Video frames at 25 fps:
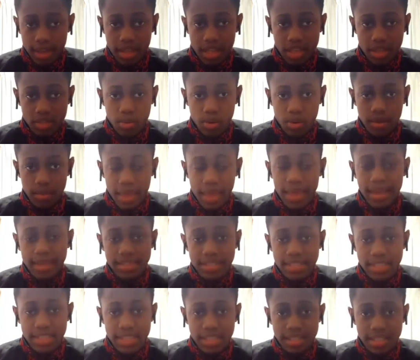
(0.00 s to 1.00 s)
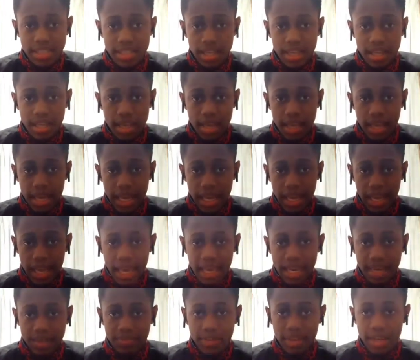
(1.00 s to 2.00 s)
that's where they exist.
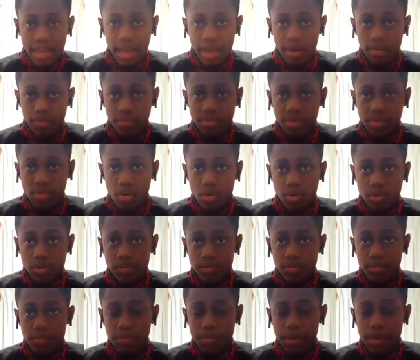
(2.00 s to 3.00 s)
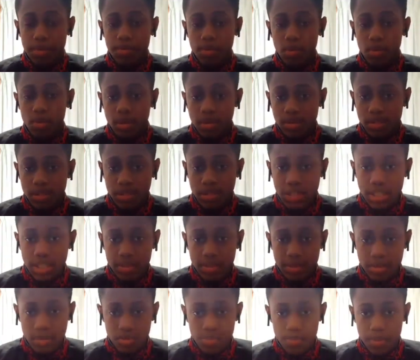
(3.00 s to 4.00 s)
And I feel like for those of people who can see
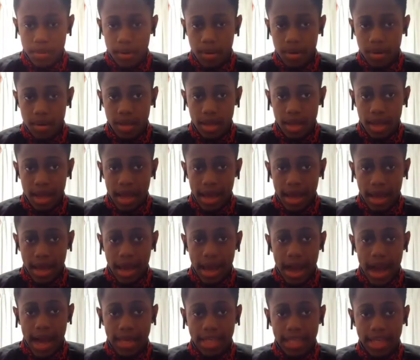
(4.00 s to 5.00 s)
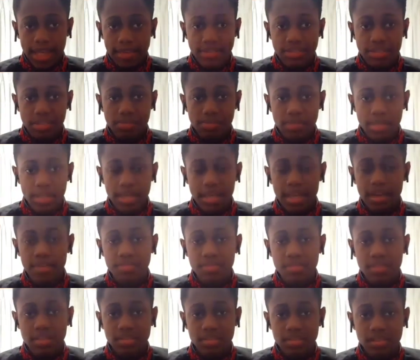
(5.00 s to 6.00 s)
in the spirit, God gives them the
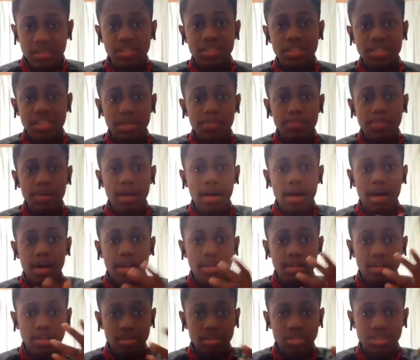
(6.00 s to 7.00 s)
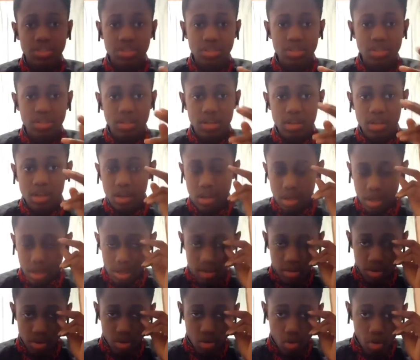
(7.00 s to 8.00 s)
gift to see beyond just
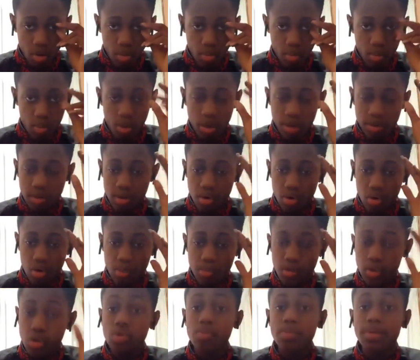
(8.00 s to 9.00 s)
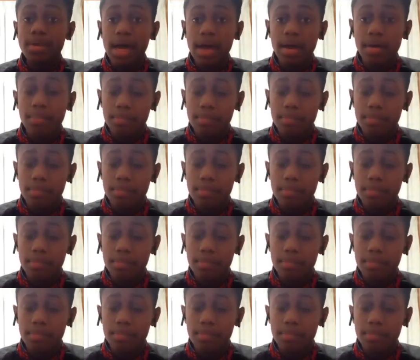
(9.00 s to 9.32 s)
what the normal human